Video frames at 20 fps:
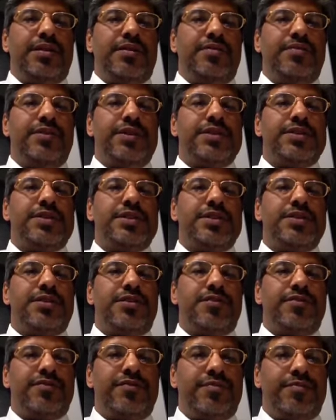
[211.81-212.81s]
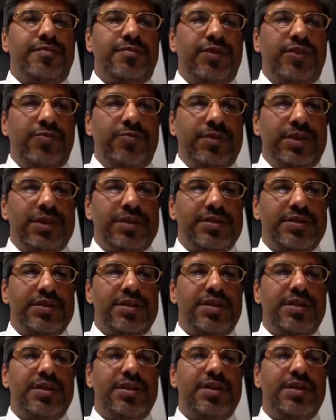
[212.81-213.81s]
wastage of movement,
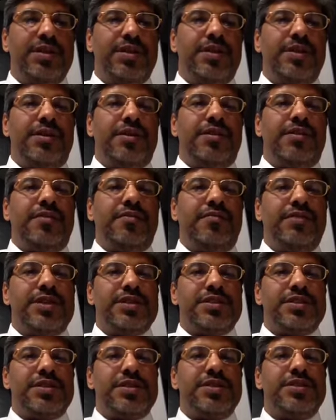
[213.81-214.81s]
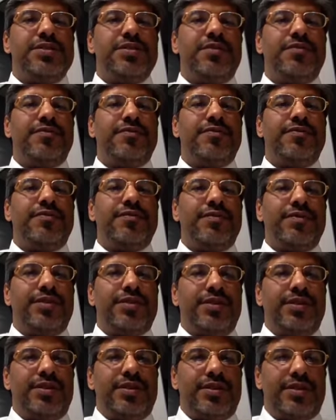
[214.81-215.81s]
wastage of
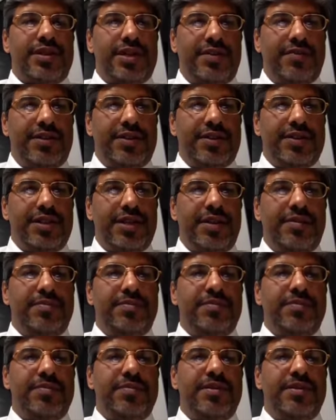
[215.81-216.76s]
travel time,